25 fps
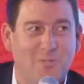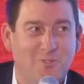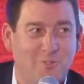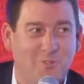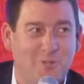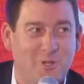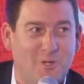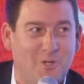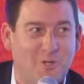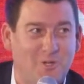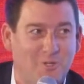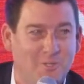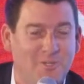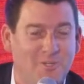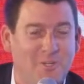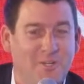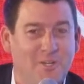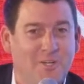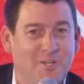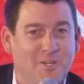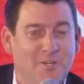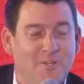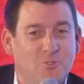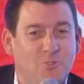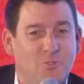the data's there
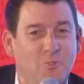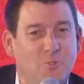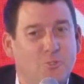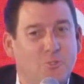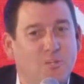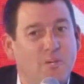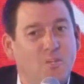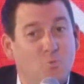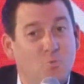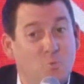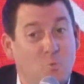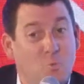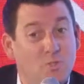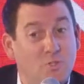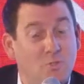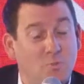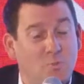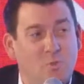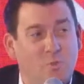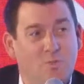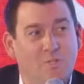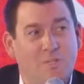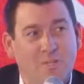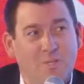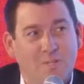to scrutinize
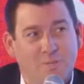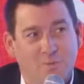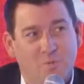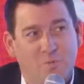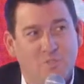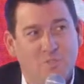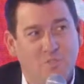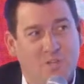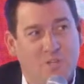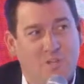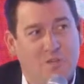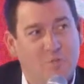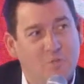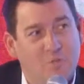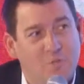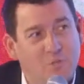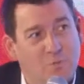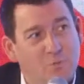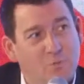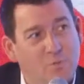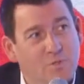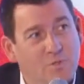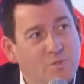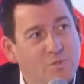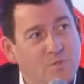what's working and what's
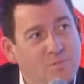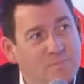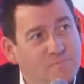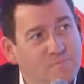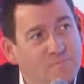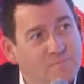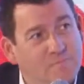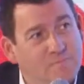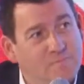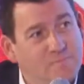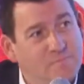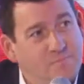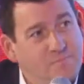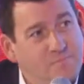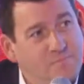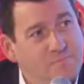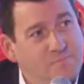not really working.